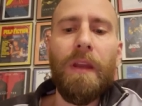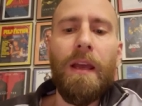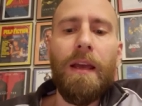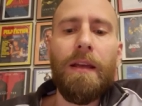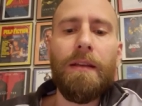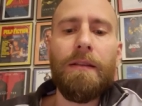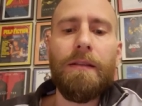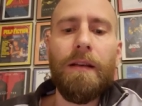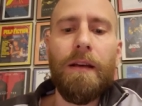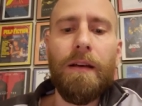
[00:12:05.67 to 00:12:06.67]

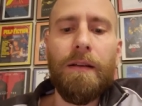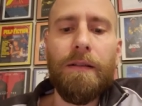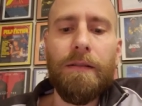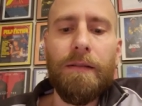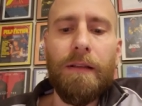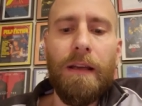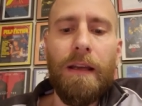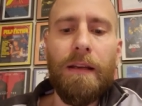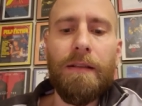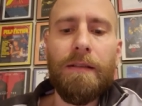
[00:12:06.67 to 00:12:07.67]
and uh,
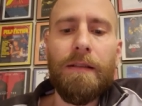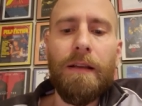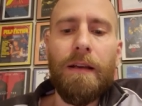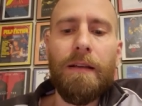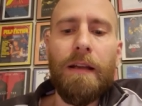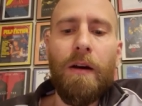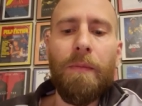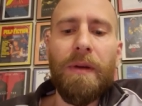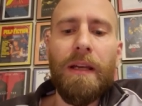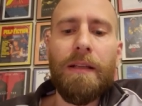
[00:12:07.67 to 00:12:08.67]
and is uh, now
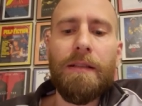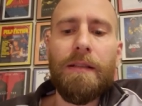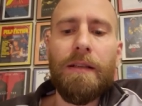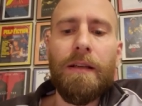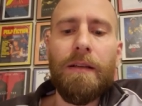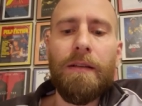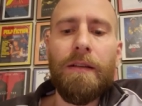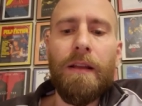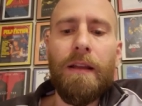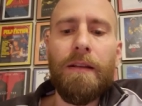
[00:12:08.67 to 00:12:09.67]
up against uh,
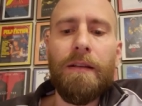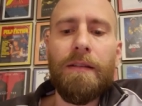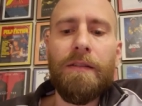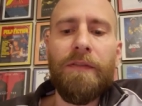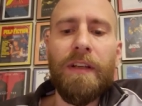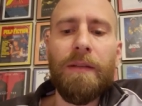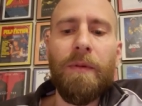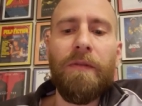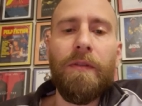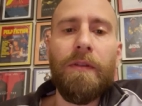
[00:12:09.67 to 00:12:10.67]
and is the
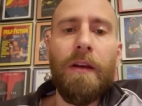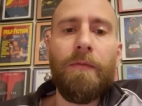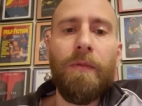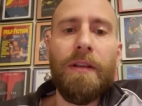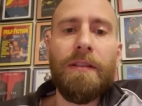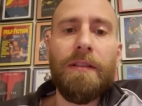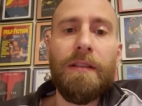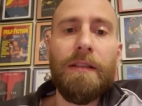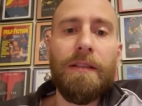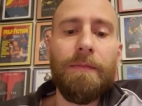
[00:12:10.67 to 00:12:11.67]
victim of that racist
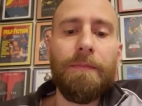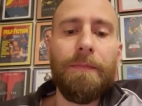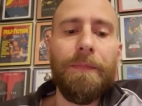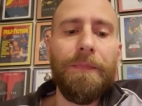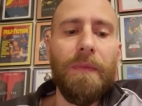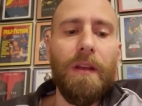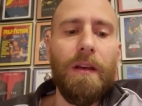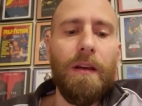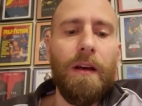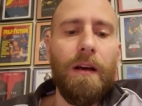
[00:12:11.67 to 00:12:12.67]
system.
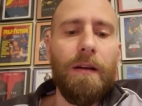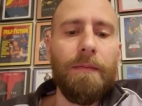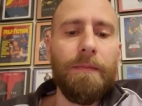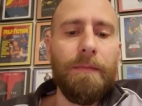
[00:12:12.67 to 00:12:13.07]
Uh,